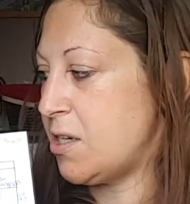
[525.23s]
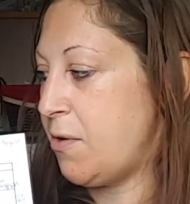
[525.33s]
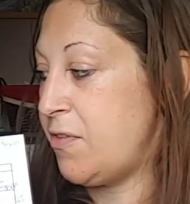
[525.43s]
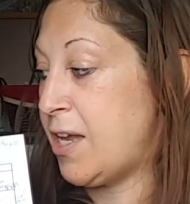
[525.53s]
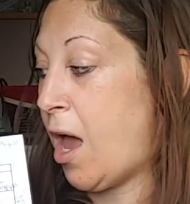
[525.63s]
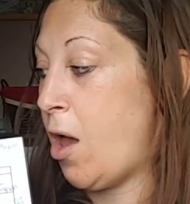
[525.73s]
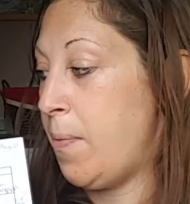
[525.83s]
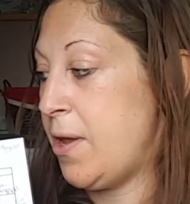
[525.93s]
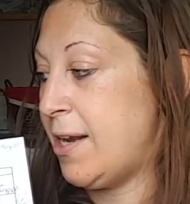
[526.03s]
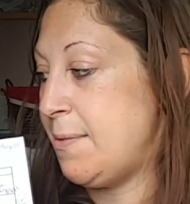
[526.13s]
So if you get
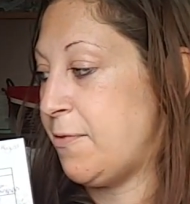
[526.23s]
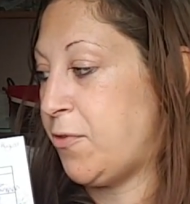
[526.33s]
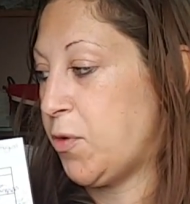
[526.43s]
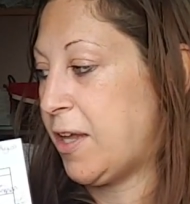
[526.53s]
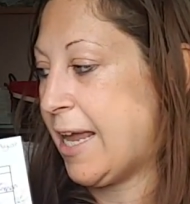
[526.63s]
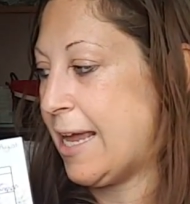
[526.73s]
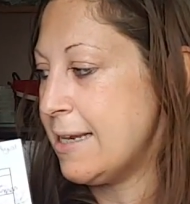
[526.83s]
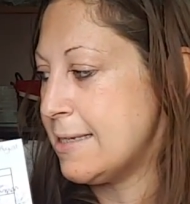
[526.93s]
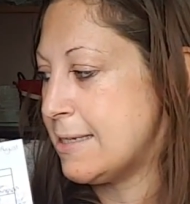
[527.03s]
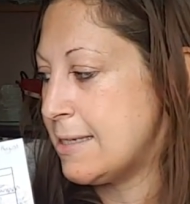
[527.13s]
up early before the
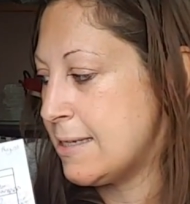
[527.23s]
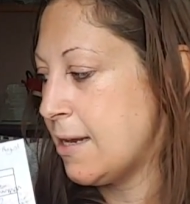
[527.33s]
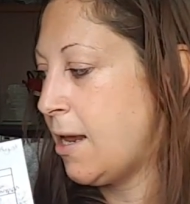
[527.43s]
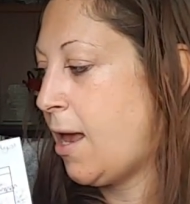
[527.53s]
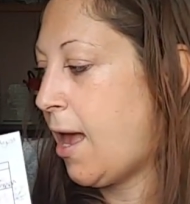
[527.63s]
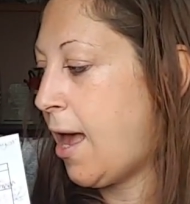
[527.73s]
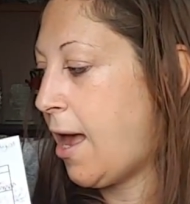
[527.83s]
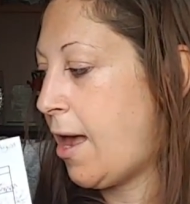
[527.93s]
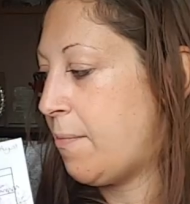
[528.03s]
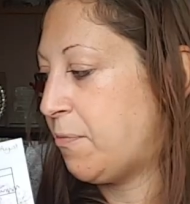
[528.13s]
kids,
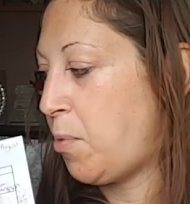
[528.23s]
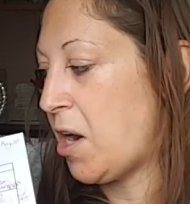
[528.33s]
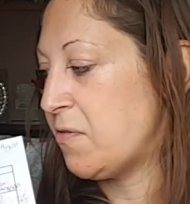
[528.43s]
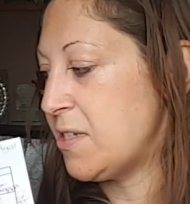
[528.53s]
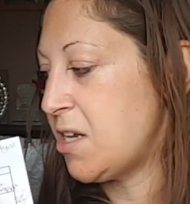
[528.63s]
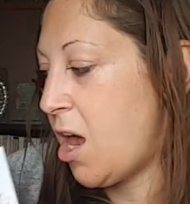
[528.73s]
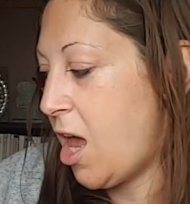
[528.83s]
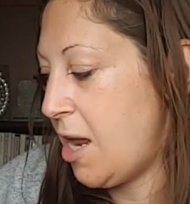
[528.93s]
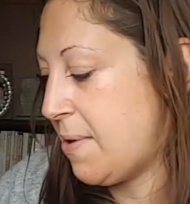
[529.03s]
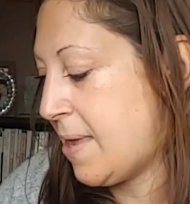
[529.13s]
breakfast
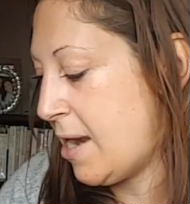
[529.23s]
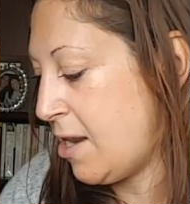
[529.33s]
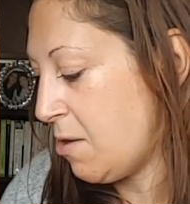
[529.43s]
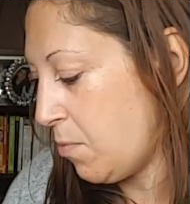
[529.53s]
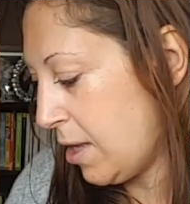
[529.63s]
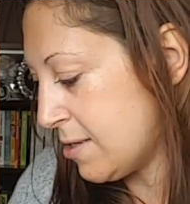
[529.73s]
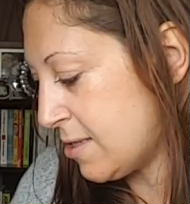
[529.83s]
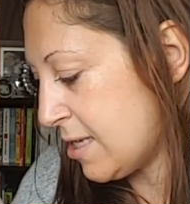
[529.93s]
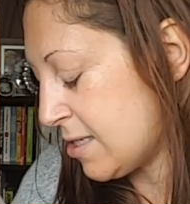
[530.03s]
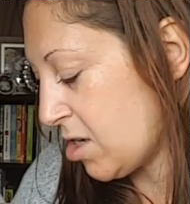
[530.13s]
time, and then
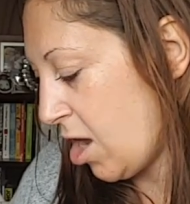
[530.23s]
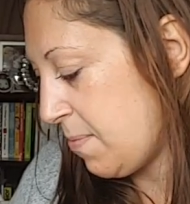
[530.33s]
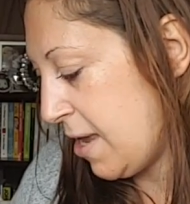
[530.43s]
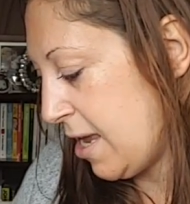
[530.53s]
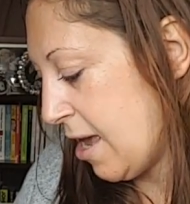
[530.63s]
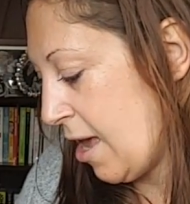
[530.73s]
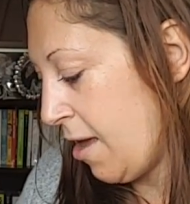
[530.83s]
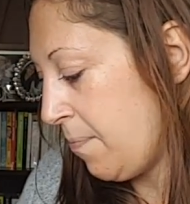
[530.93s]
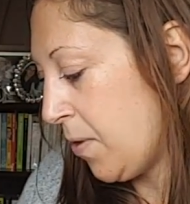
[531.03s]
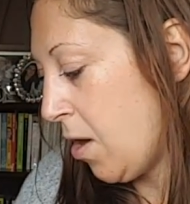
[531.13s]
this time
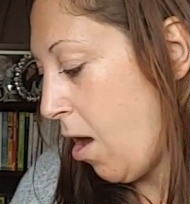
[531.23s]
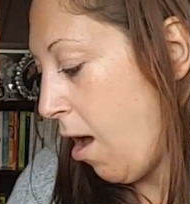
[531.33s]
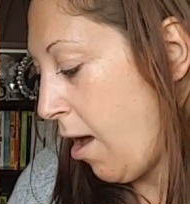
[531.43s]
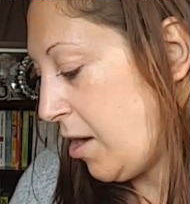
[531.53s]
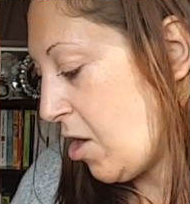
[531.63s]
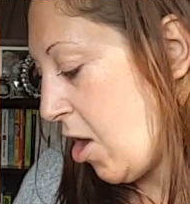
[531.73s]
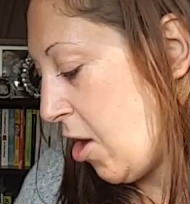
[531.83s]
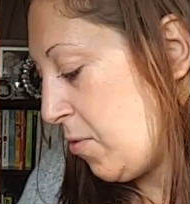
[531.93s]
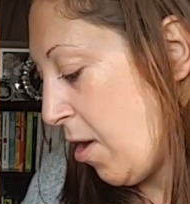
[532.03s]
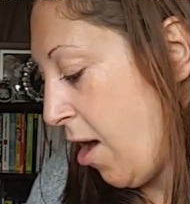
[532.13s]
here, I
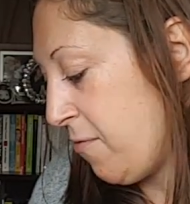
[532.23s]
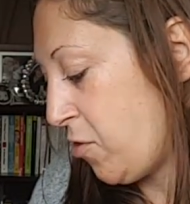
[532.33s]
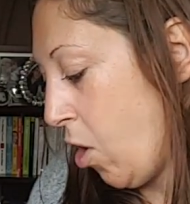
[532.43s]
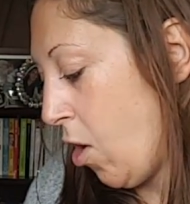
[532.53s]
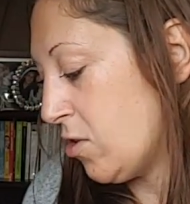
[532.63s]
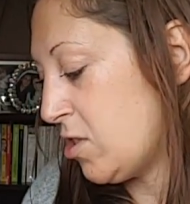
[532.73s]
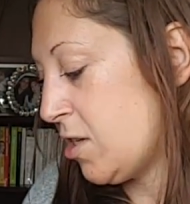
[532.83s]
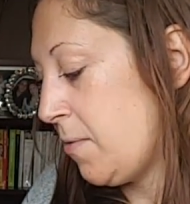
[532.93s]
know that I've got